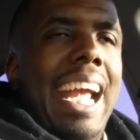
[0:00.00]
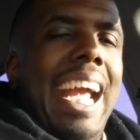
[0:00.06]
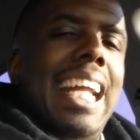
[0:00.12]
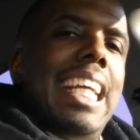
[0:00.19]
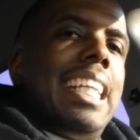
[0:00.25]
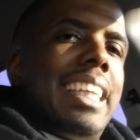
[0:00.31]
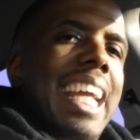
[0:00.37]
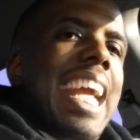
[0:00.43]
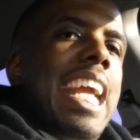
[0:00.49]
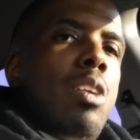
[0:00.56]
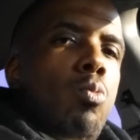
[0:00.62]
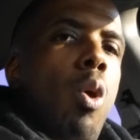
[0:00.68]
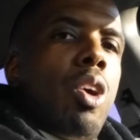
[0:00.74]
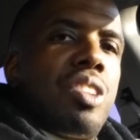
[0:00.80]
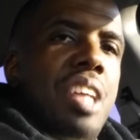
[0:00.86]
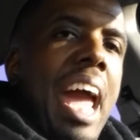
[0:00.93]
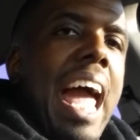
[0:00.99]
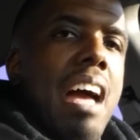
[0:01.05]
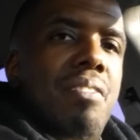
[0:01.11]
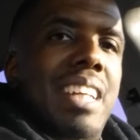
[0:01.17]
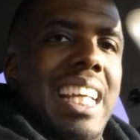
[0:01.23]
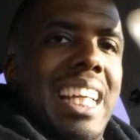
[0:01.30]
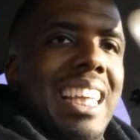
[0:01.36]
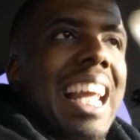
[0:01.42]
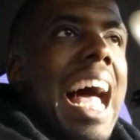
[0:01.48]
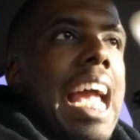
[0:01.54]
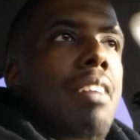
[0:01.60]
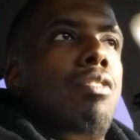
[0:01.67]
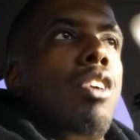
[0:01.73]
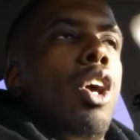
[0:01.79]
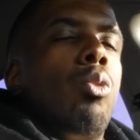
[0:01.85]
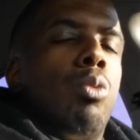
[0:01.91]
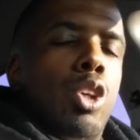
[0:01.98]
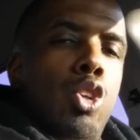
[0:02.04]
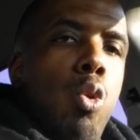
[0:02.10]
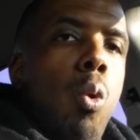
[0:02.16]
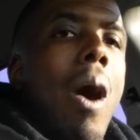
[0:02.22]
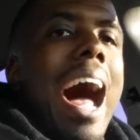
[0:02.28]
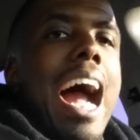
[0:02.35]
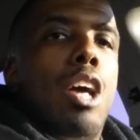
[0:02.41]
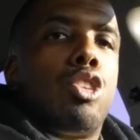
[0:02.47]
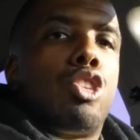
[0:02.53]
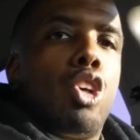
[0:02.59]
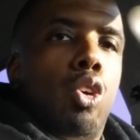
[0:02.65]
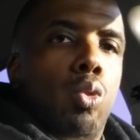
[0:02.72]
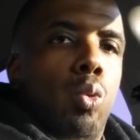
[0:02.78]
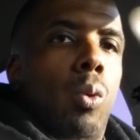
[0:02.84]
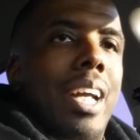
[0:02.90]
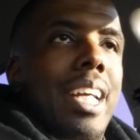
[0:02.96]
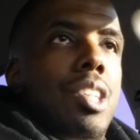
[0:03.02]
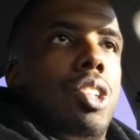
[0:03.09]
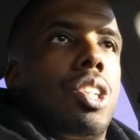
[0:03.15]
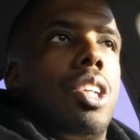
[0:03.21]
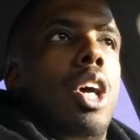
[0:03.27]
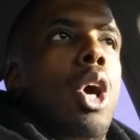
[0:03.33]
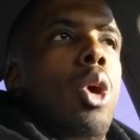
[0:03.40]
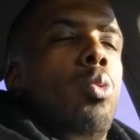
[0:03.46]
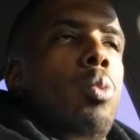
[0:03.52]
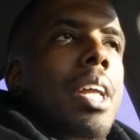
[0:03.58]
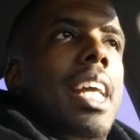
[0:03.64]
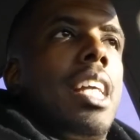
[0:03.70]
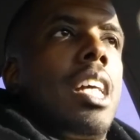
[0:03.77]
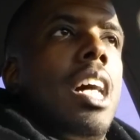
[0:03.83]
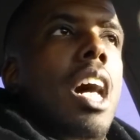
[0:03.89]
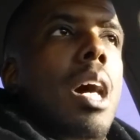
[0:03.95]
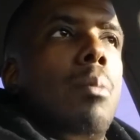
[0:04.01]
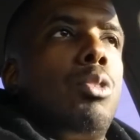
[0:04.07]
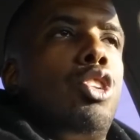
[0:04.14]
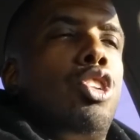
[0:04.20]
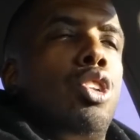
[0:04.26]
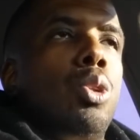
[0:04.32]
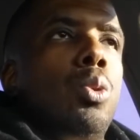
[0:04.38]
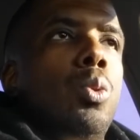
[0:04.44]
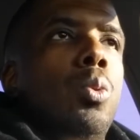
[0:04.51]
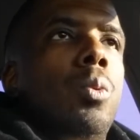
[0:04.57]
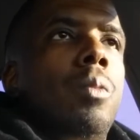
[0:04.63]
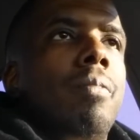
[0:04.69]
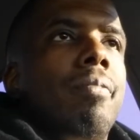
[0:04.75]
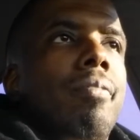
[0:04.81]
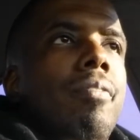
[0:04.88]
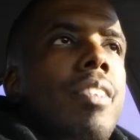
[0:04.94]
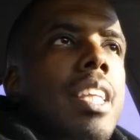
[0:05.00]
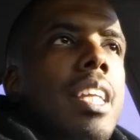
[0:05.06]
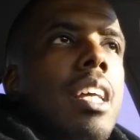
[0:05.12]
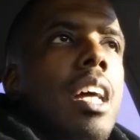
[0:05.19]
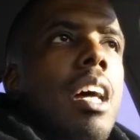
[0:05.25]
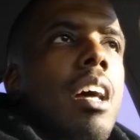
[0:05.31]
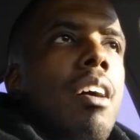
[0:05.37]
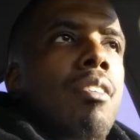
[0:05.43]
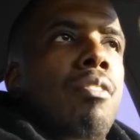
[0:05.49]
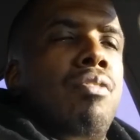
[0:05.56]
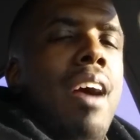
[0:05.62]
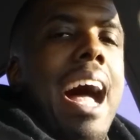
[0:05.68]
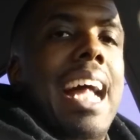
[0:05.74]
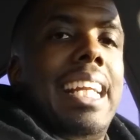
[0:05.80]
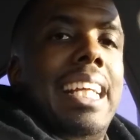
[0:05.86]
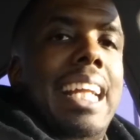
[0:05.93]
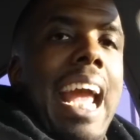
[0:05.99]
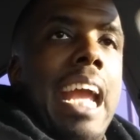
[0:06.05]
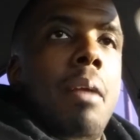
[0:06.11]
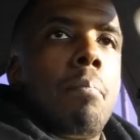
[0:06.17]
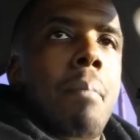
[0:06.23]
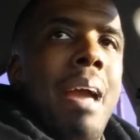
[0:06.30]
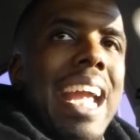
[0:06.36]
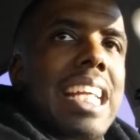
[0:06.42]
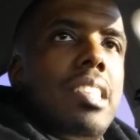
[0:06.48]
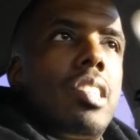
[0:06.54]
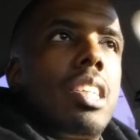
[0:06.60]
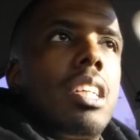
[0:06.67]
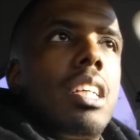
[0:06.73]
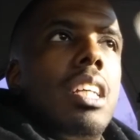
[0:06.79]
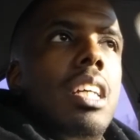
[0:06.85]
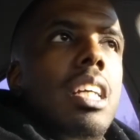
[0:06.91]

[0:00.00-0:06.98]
Anything worth having in life requires a risk. When it comes to finding a mate,